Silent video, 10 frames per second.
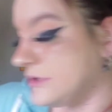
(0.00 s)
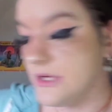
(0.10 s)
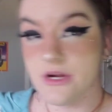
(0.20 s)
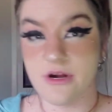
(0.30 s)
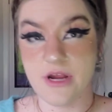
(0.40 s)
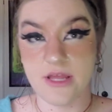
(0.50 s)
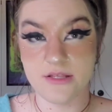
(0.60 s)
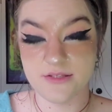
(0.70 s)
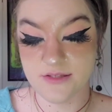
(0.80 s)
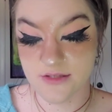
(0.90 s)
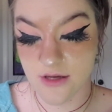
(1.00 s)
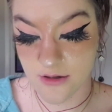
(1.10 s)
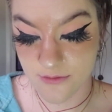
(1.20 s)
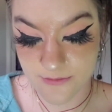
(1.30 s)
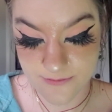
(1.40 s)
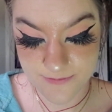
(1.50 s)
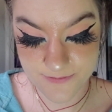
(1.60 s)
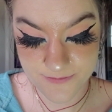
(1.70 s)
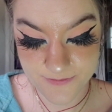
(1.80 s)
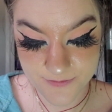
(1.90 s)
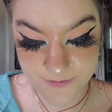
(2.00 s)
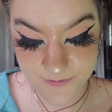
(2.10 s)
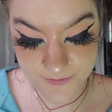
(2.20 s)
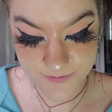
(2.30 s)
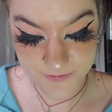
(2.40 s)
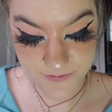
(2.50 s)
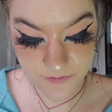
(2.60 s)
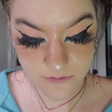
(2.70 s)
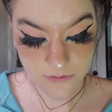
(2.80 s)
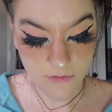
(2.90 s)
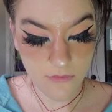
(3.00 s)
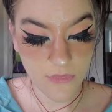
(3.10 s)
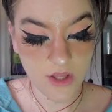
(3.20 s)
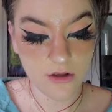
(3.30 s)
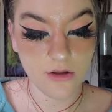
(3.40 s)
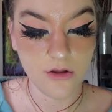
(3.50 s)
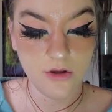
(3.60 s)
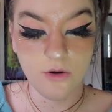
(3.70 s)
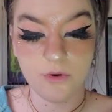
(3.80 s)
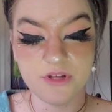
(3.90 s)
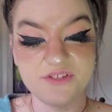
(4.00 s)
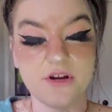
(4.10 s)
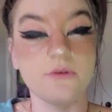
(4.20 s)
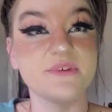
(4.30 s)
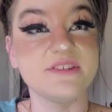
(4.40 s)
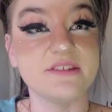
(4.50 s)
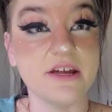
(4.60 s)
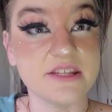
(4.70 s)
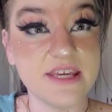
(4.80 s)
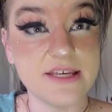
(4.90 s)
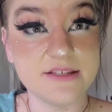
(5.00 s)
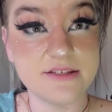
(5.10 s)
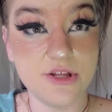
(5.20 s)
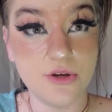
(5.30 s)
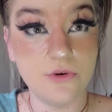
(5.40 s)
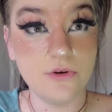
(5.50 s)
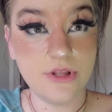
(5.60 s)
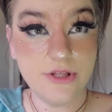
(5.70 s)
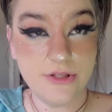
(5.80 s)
All right, so we're going to start with Sun-Kissed Nude.